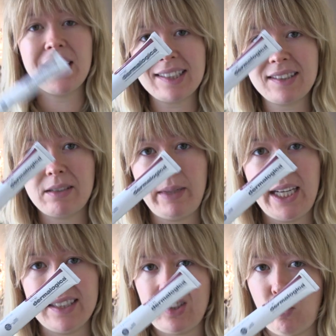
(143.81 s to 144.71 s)
This, to
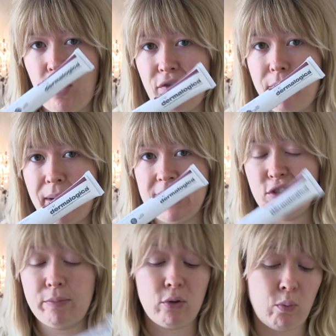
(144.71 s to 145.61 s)
me, is sort of the
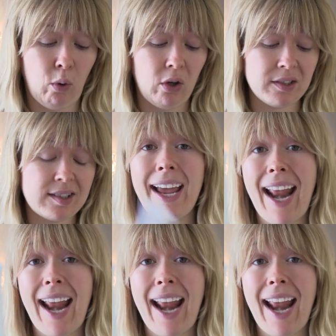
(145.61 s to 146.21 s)
best of both worlds.